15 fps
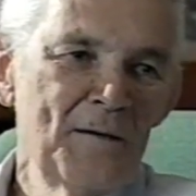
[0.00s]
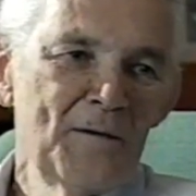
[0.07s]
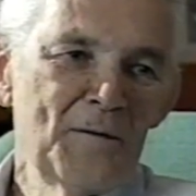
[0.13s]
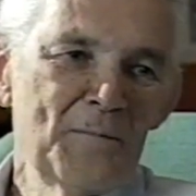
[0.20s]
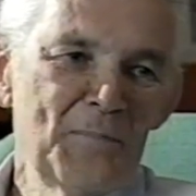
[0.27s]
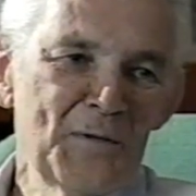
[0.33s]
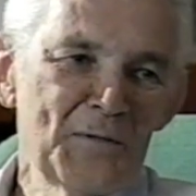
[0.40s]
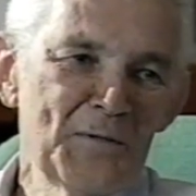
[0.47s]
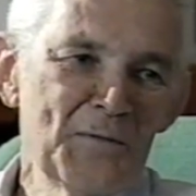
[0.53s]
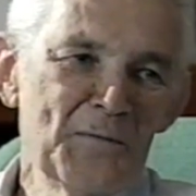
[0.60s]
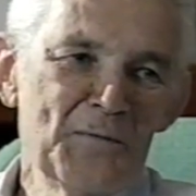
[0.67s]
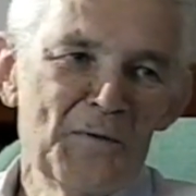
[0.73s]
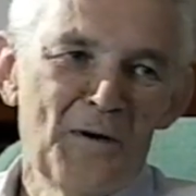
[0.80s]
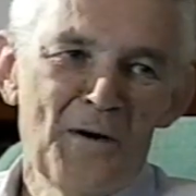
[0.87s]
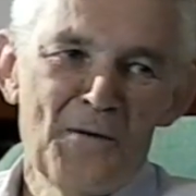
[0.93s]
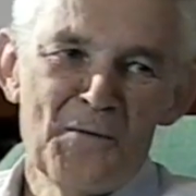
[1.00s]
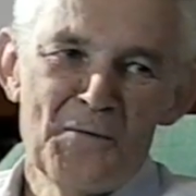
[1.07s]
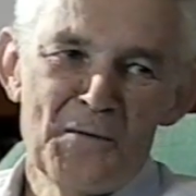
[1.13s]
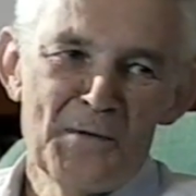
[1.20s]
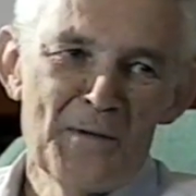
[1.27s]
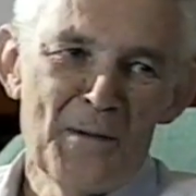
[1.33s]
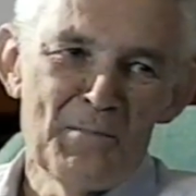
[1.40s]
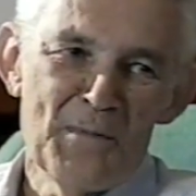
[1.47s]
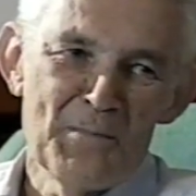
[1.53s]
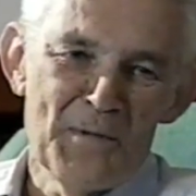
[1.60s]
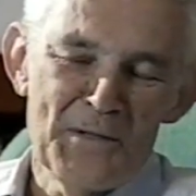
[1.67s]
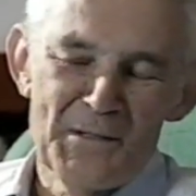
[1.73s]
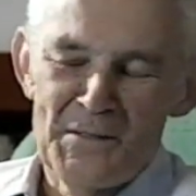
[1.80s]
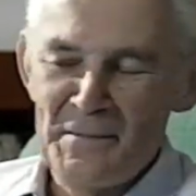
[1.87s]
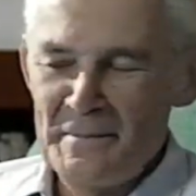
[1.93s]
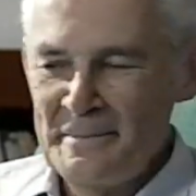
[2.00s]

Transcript: to pursue our own temperaments.